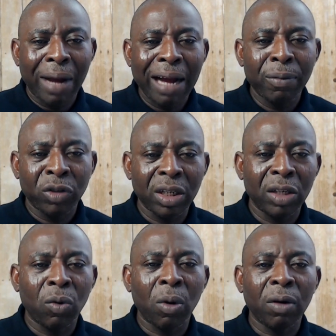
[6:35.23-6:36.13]
The Bible
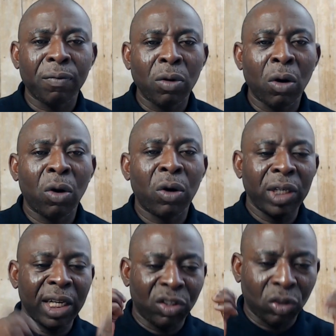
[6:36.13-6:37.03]
said the word of
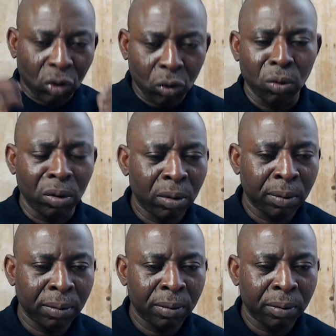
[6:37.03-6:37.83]
God is true.